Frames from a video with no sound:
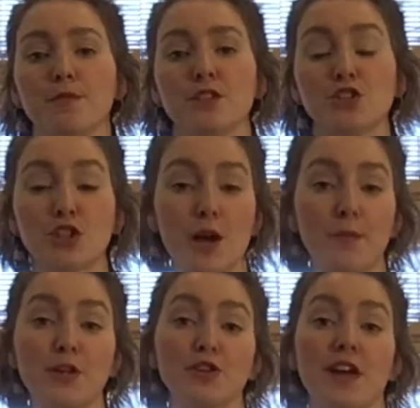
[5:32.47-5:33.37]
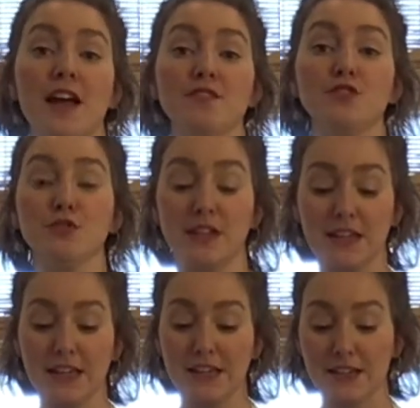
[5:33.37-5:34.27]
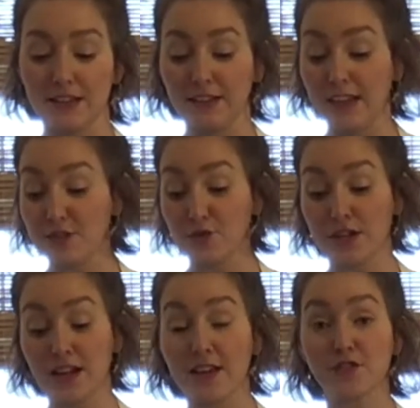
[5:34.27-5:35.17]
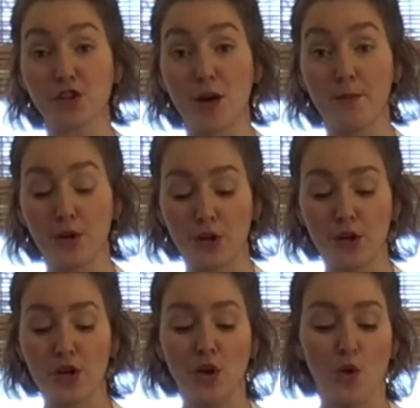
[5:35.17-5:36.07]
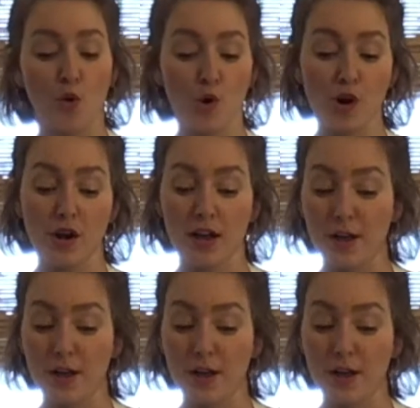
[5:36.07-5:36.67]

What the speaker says: To sharpen your knives, you can get an electric knife sharpener, or